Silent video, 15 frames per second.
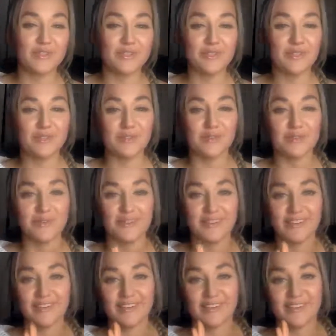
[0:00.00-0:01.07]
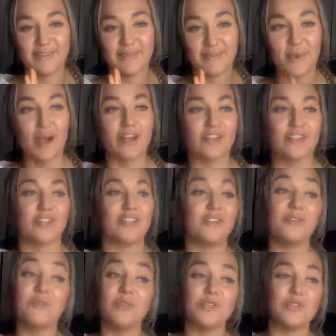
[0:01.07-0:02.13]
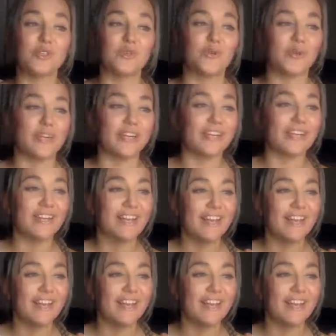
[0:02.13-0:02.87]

do watch it. You'll enjoy it.